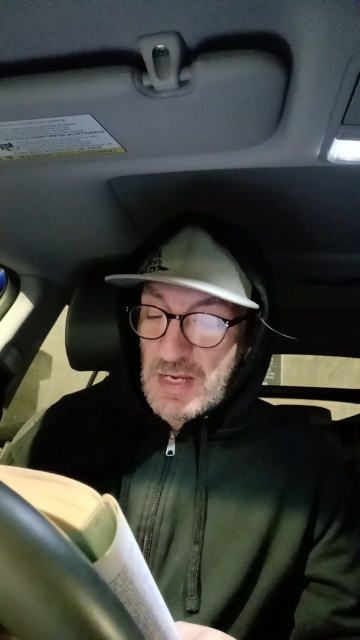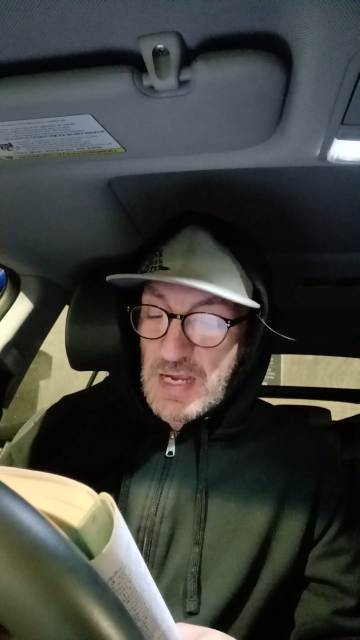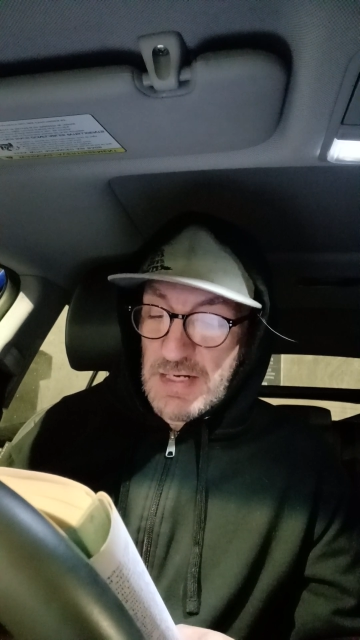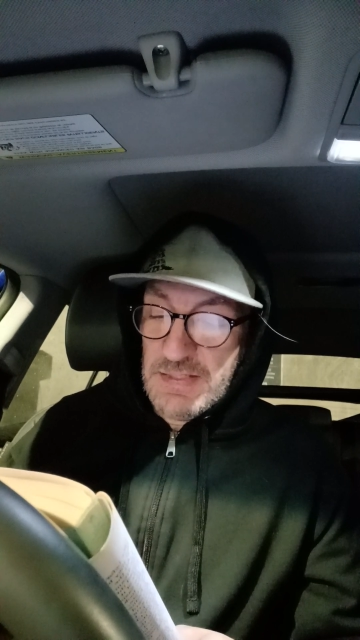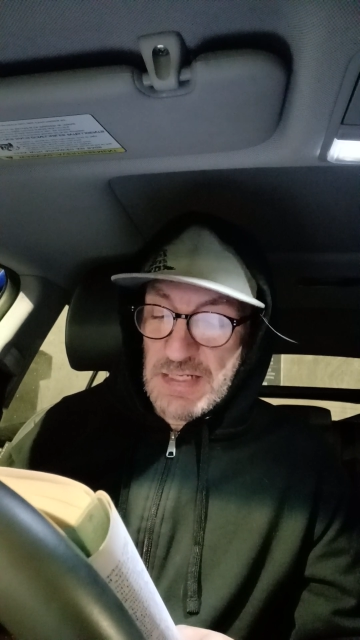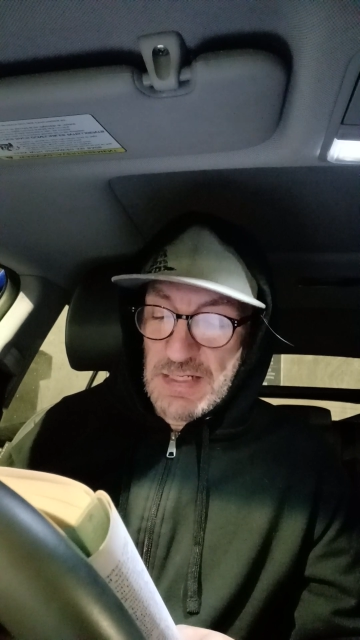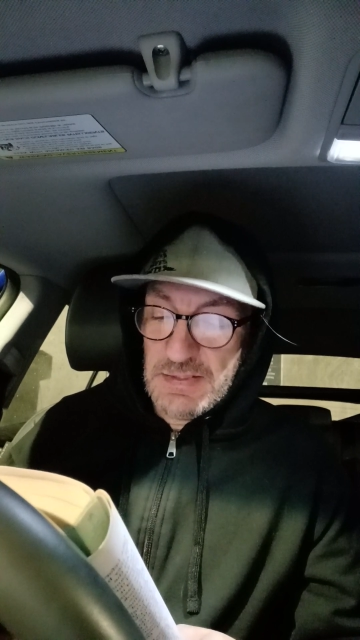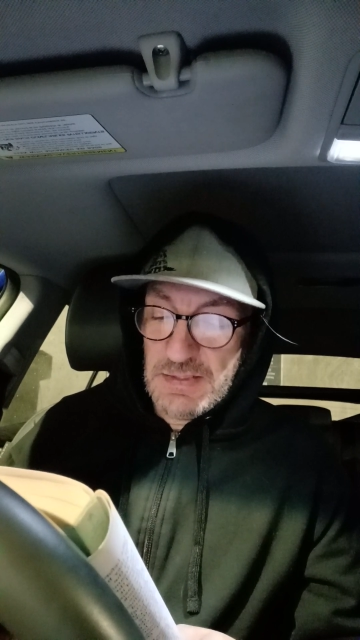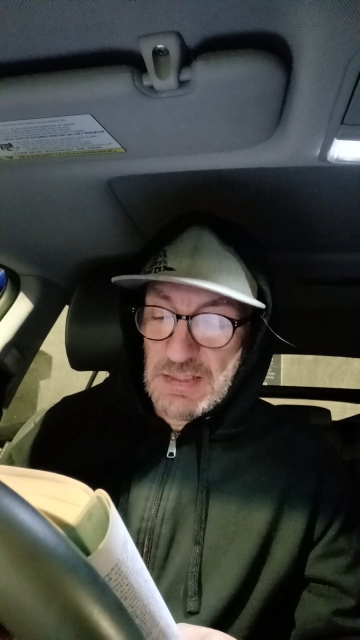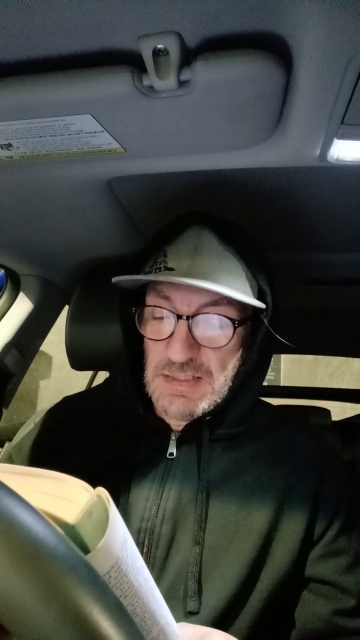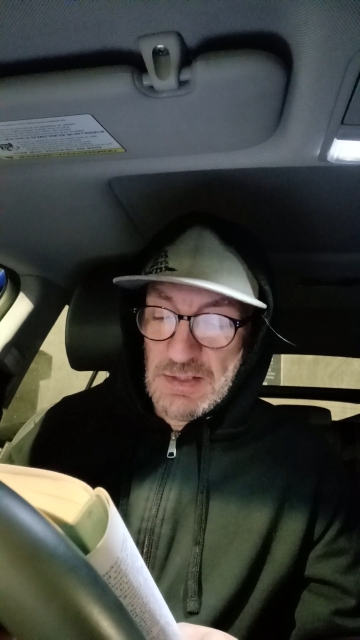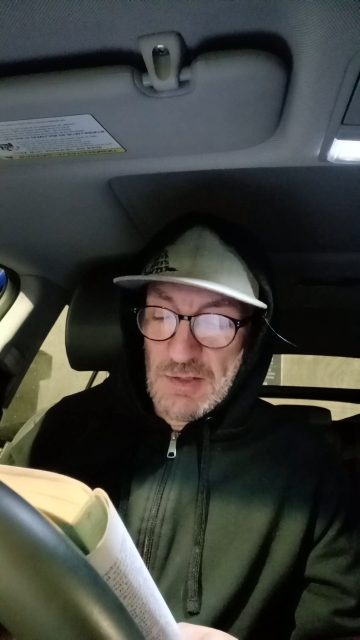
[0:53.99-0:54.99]
At a
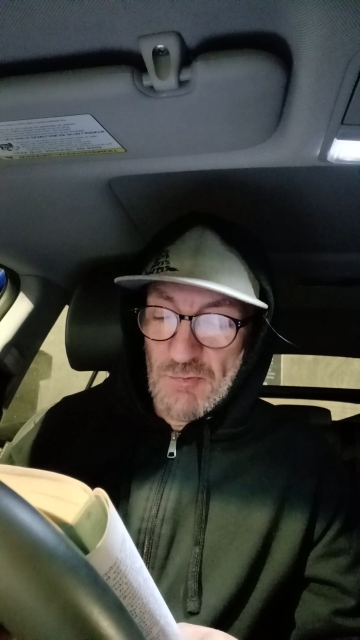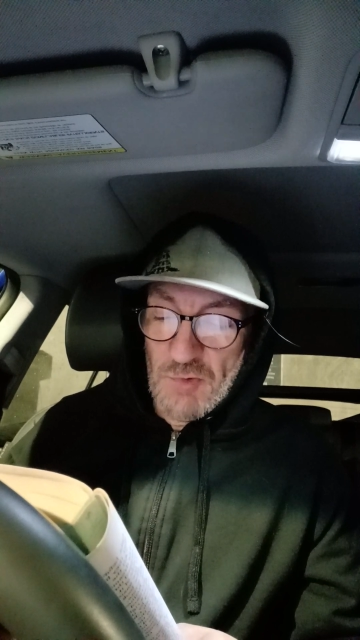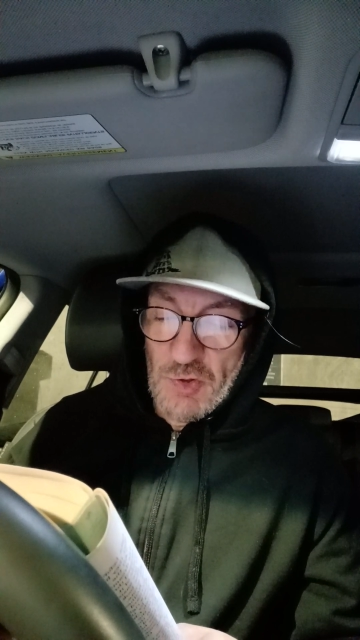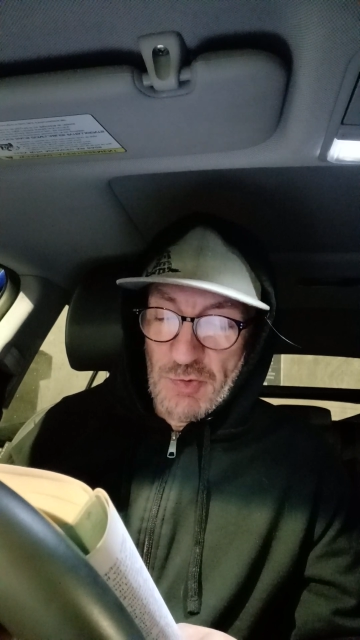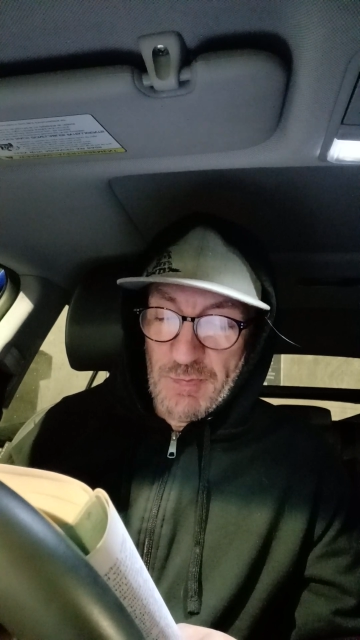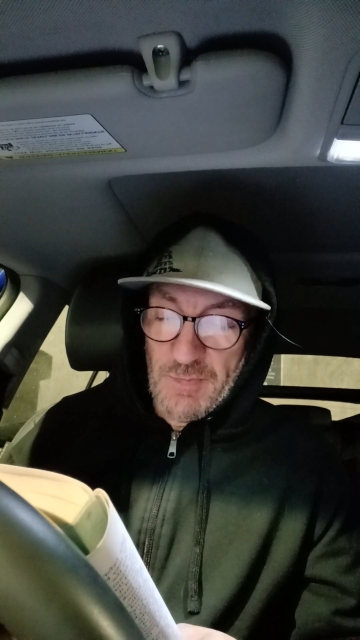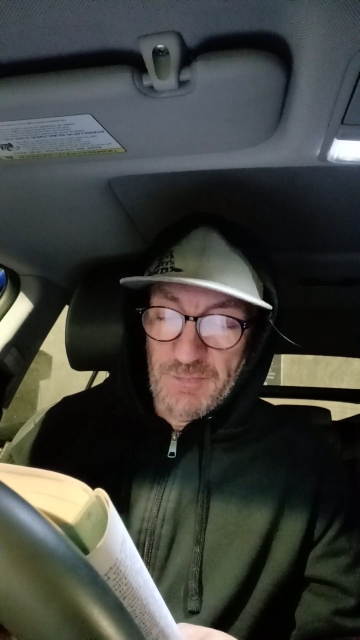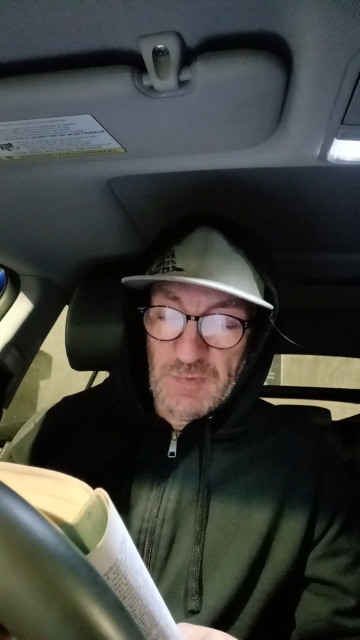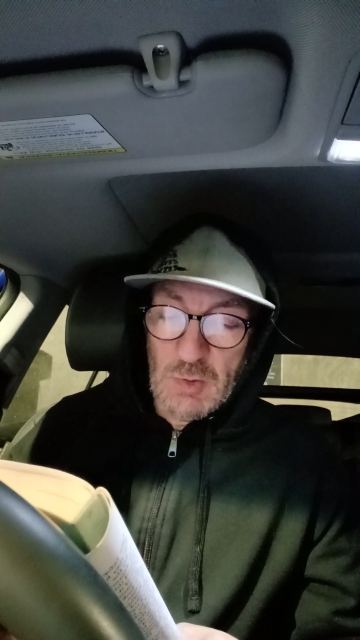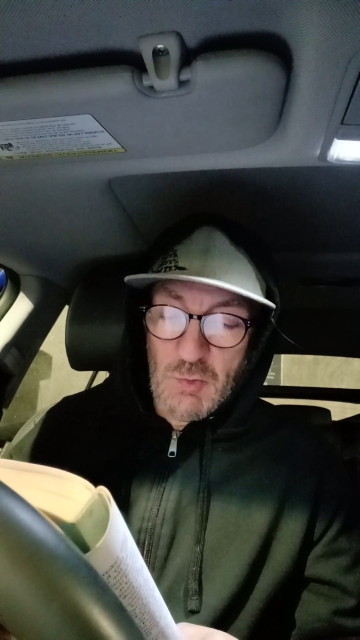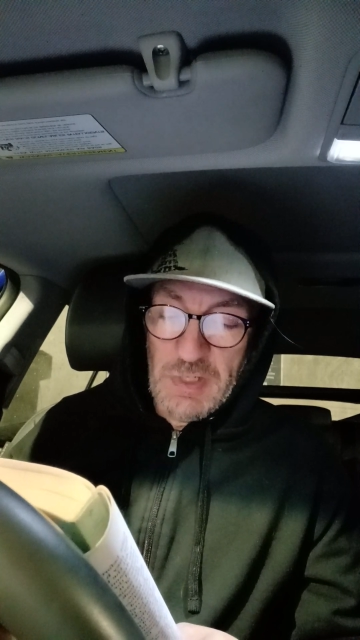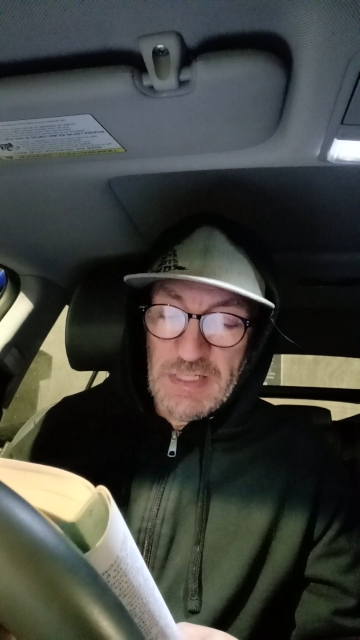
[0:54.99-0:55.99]
desk in their room,
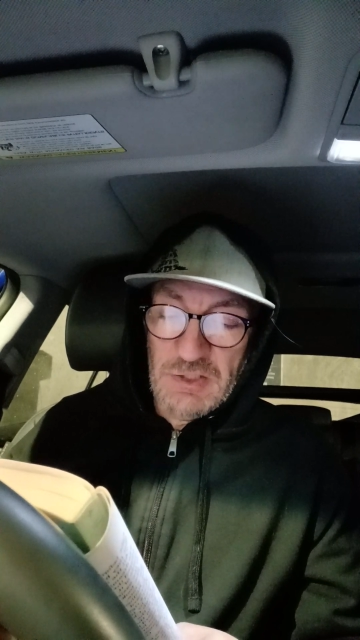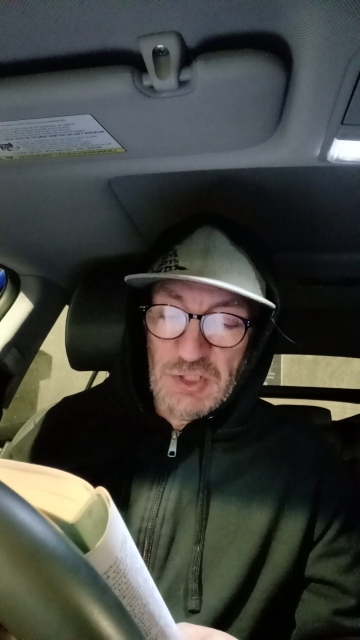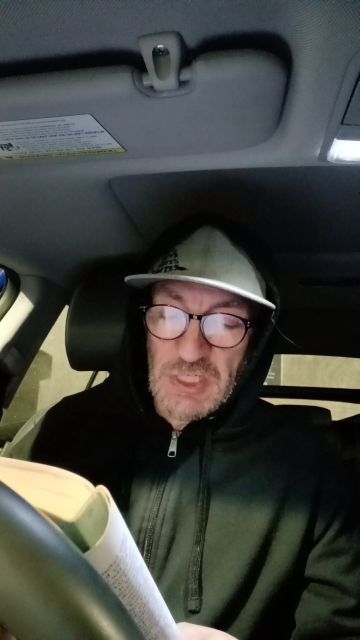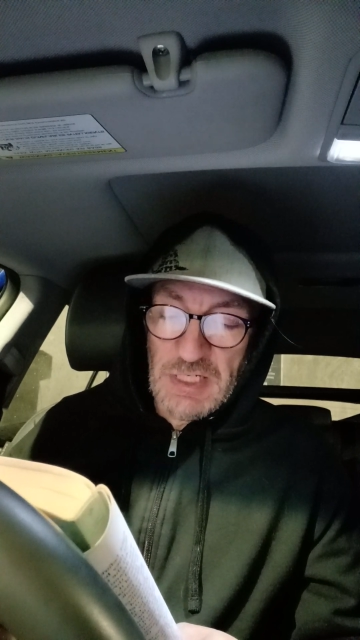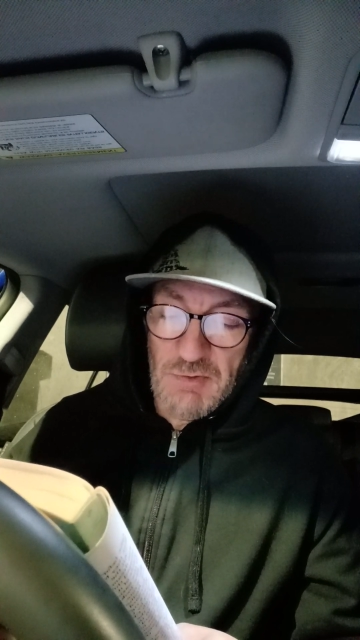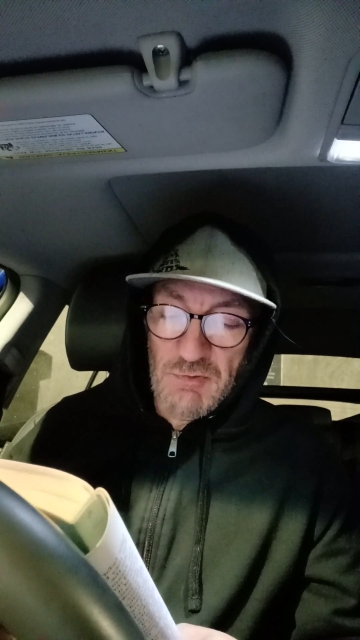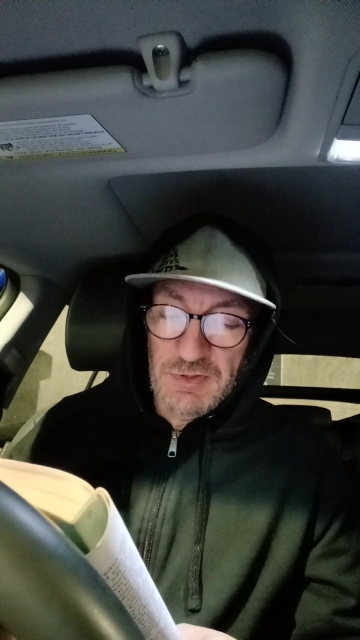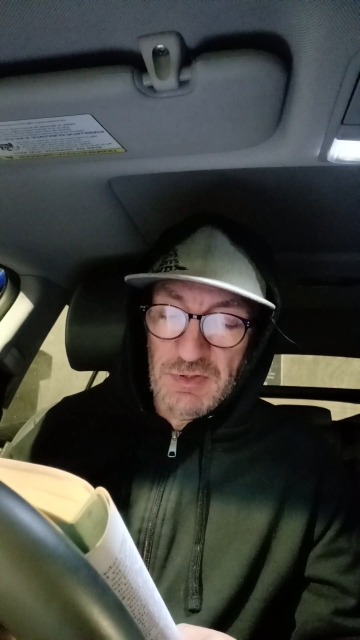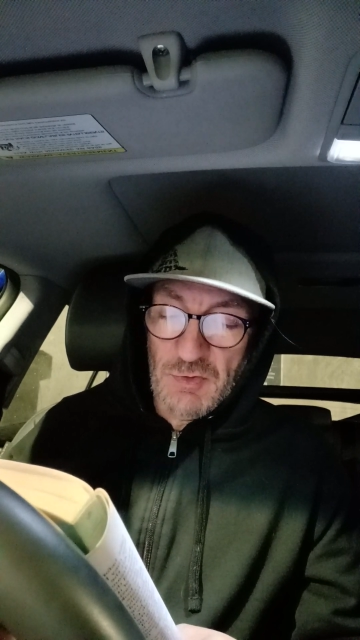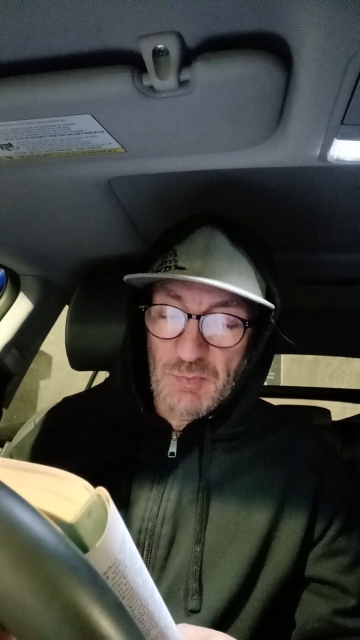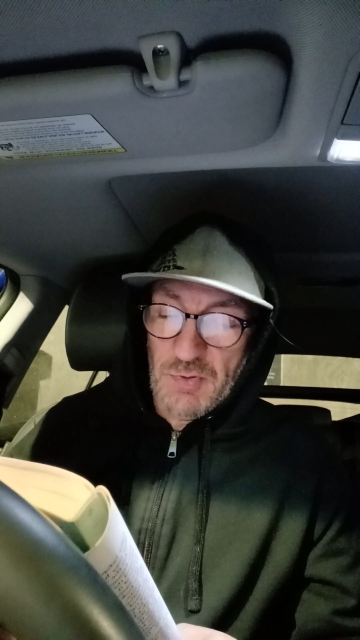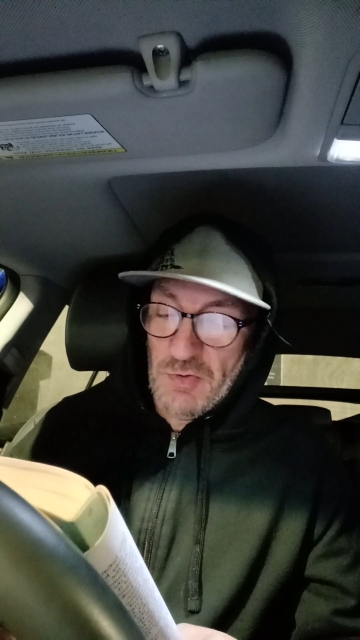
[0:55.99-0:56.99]
Queen G was
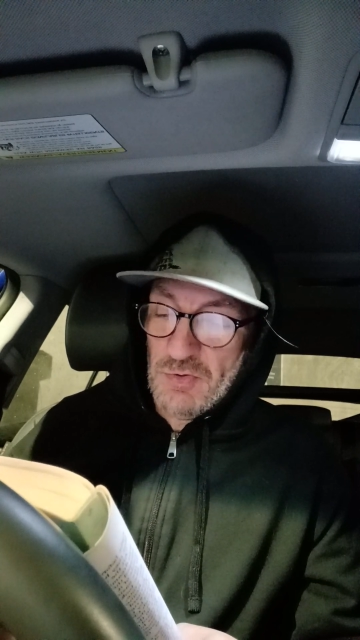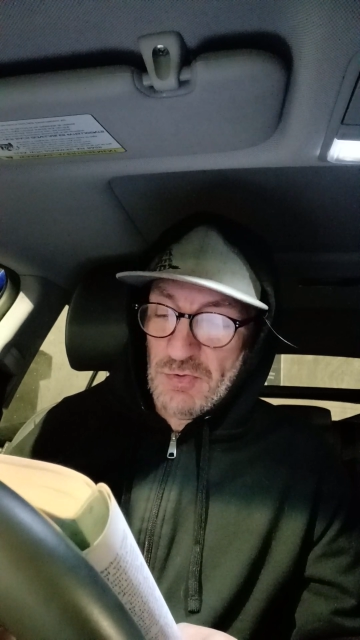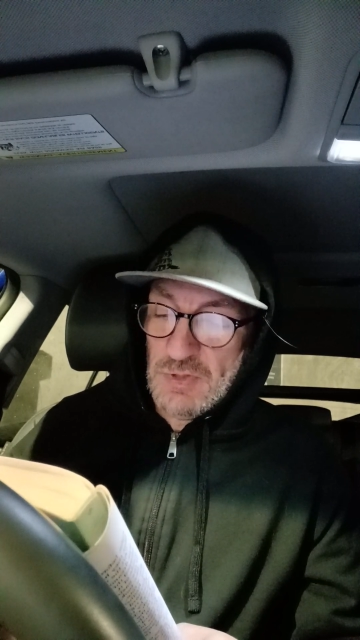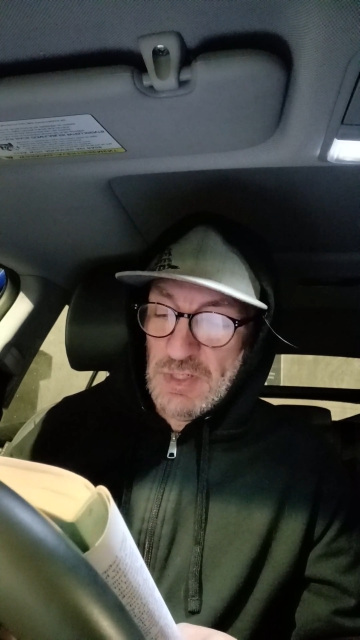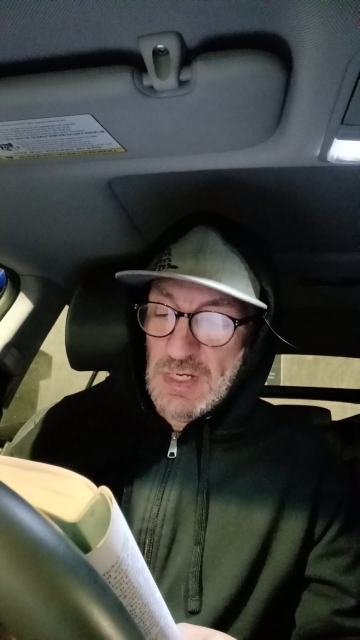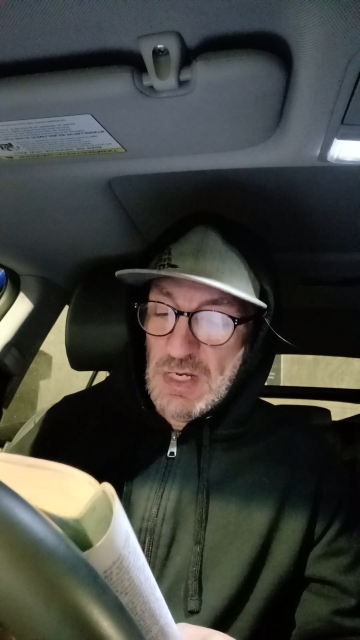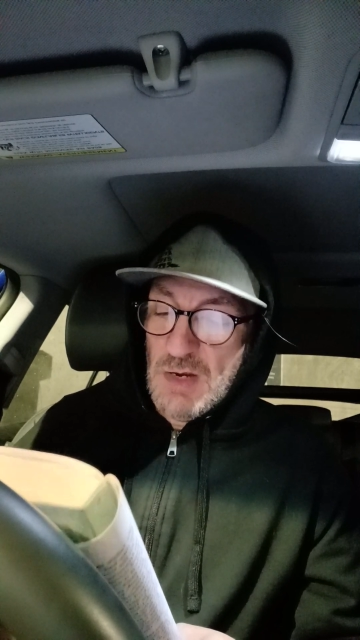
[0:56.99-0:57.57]
no prude.